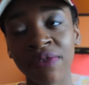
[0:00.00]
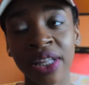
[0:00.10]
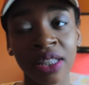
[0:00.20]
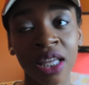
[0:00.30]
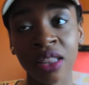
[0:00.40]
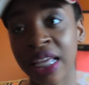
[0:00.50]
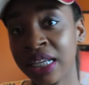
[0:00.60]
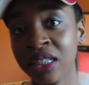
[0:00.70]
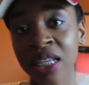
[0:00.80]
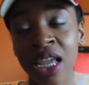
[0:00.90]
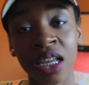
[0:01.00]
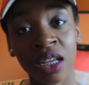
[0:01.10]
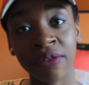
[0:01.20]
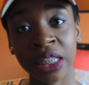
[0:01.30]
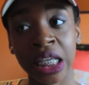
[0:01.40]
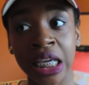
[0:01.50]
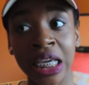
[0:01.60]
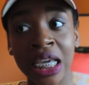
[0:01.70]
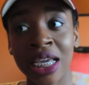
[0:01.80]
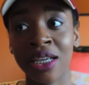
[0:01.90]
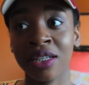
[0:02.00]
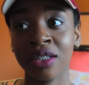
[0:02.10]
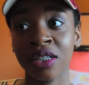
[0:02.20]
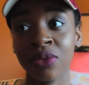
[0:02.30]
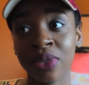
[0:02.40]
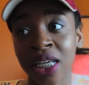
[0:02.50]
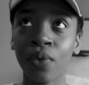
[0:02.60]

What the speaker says: like that he said and everything. And she was like,